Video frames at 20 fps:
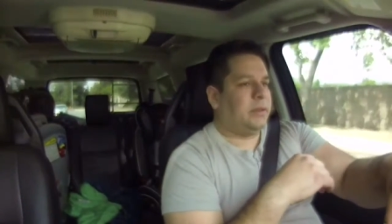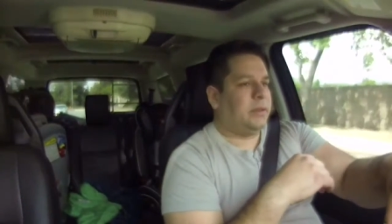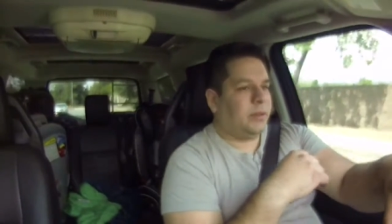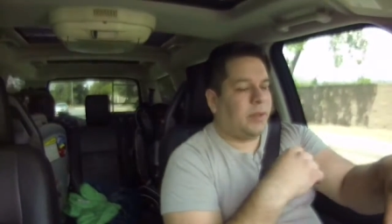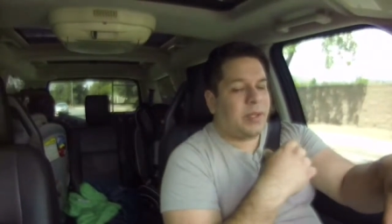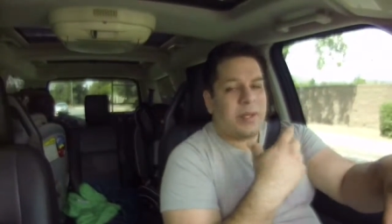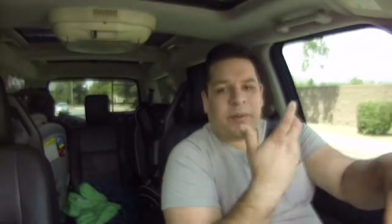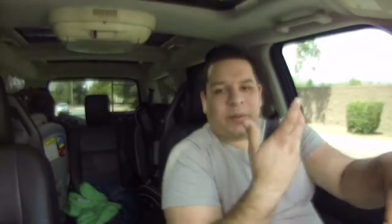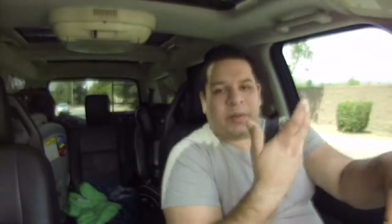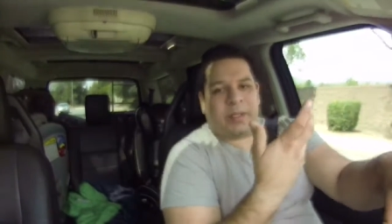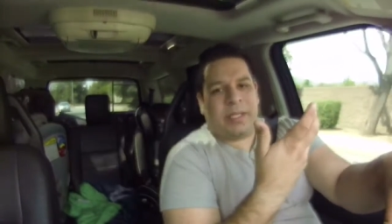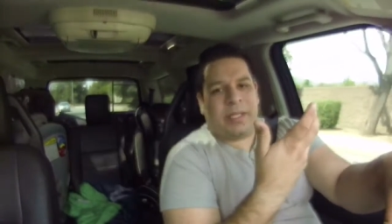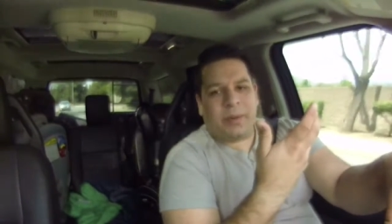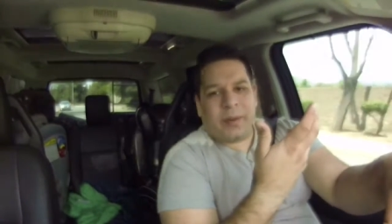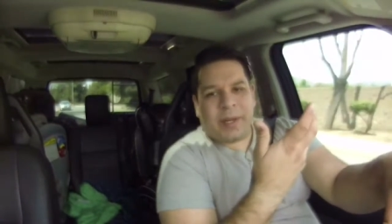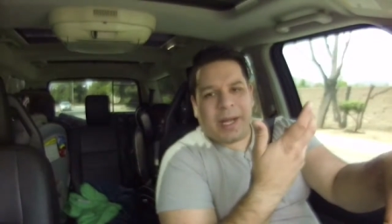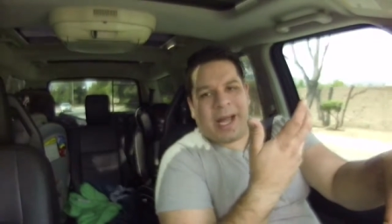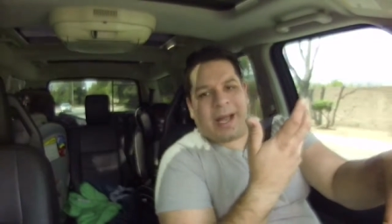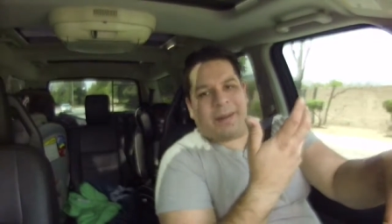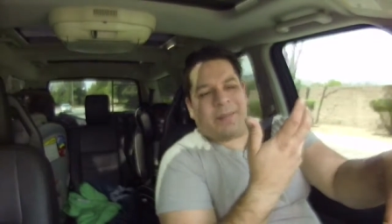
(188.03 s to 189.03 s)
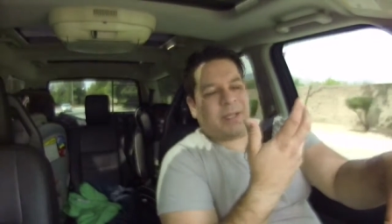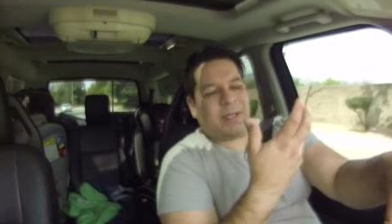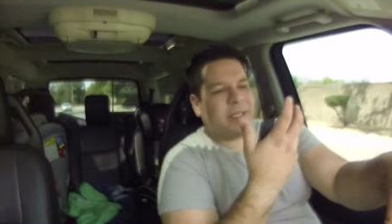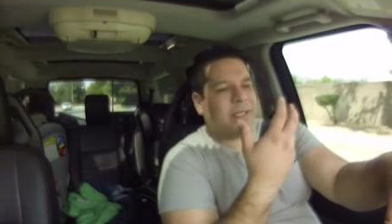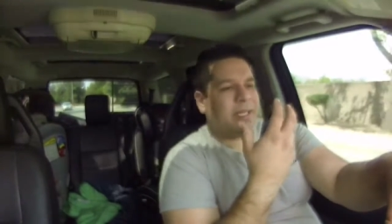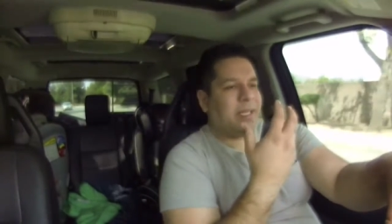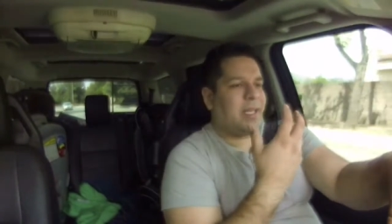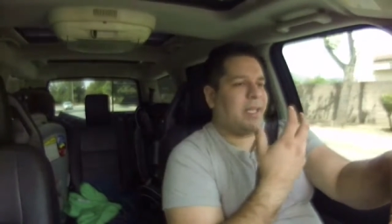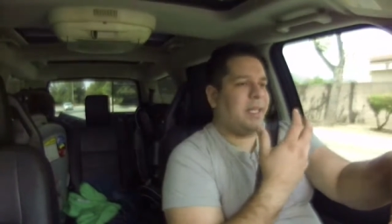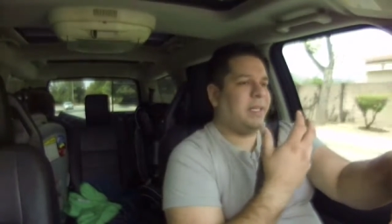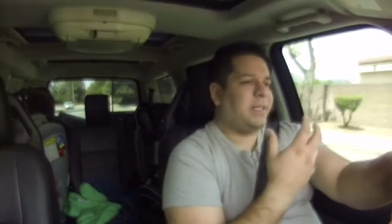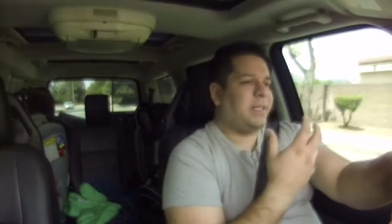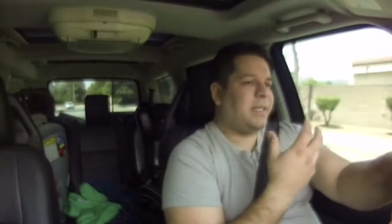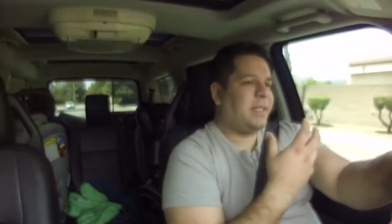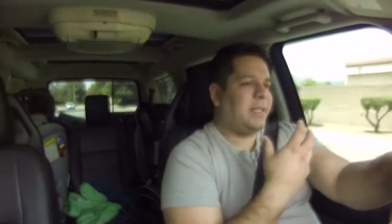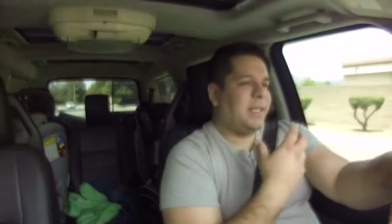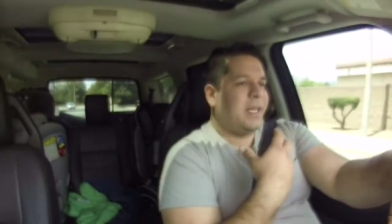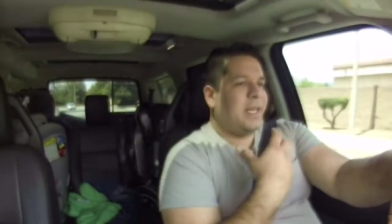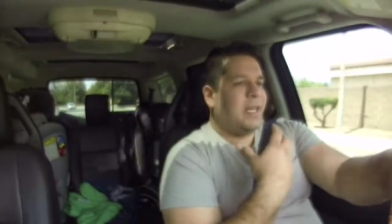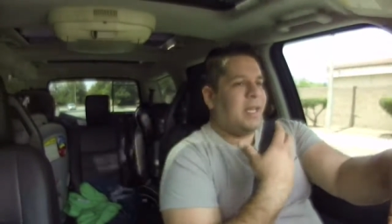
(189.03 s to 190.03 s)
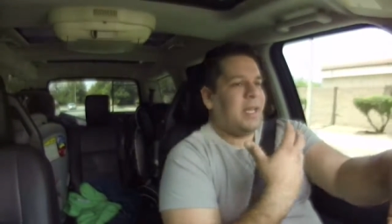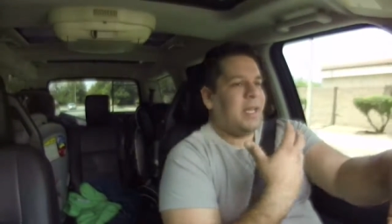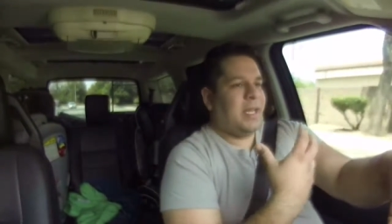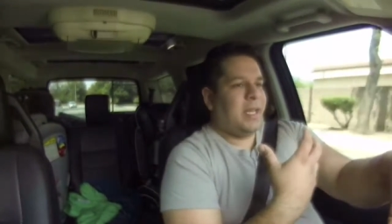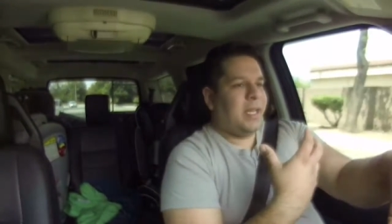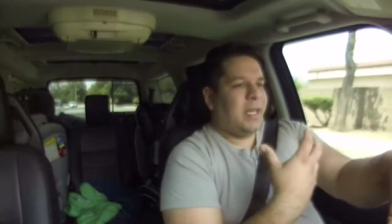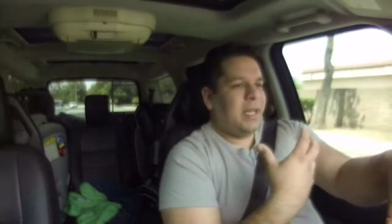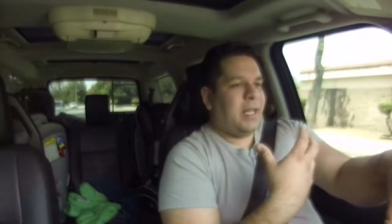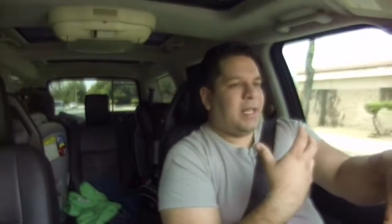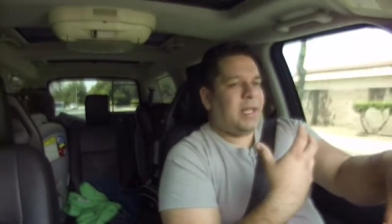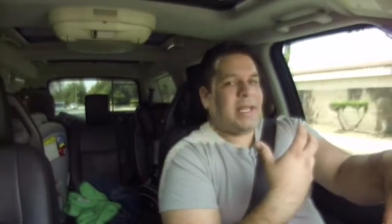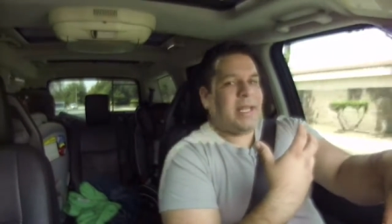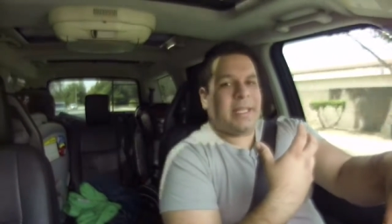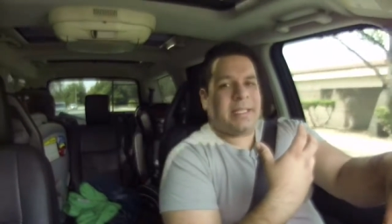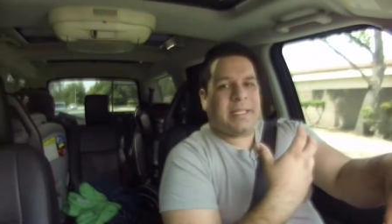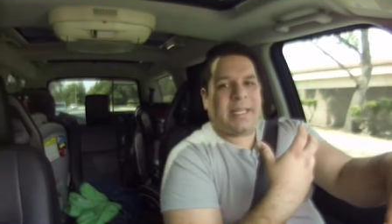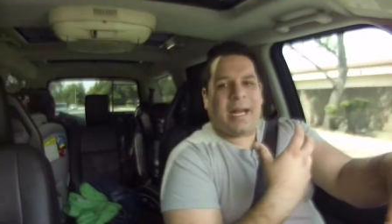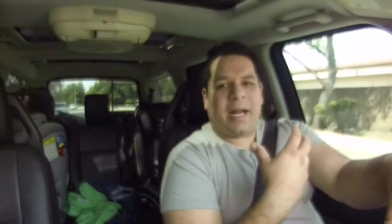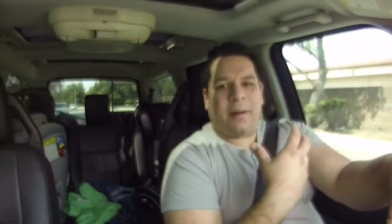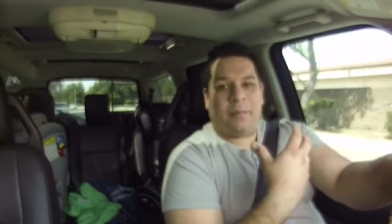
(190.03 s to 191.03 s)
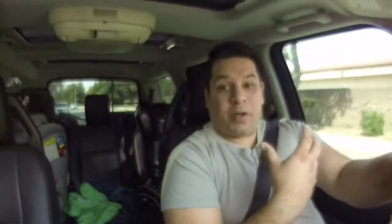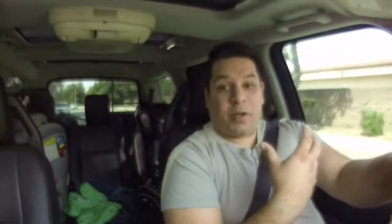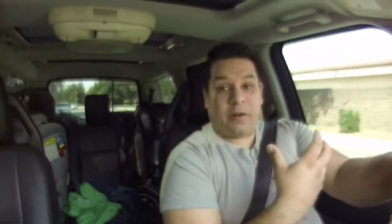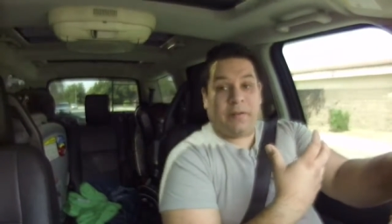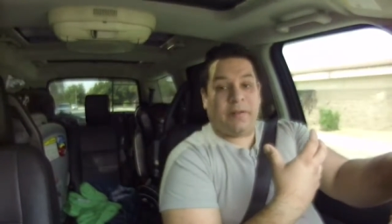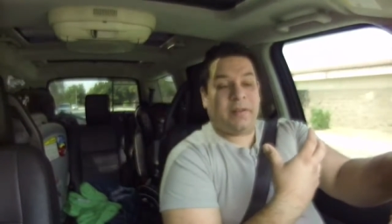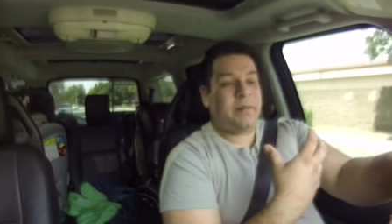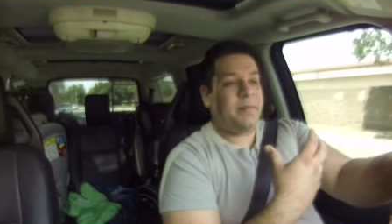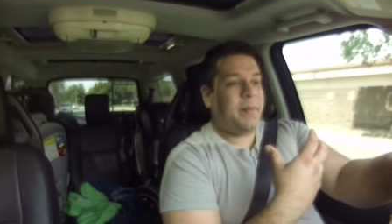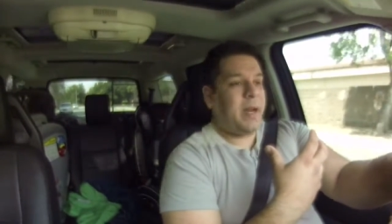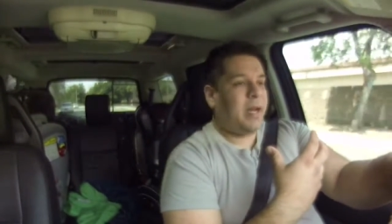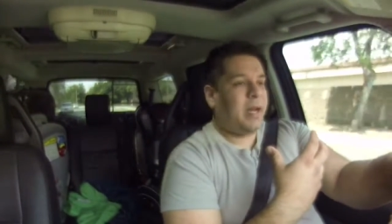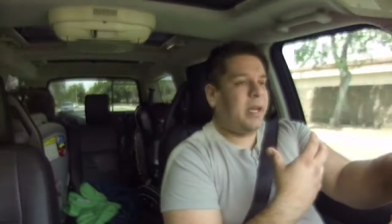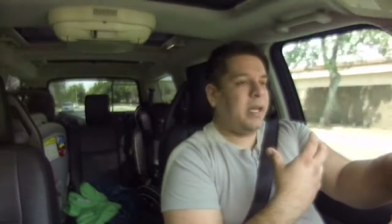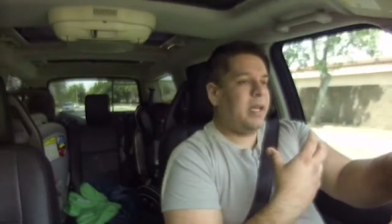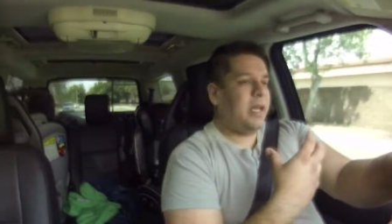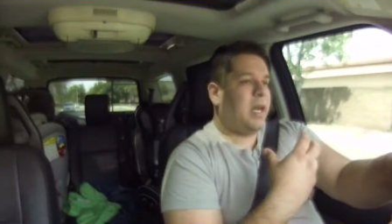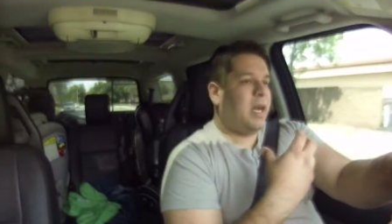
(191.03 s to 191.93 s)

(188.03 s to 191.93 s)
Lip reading: we'll see what happens. It's like I said, I'm nervous about it.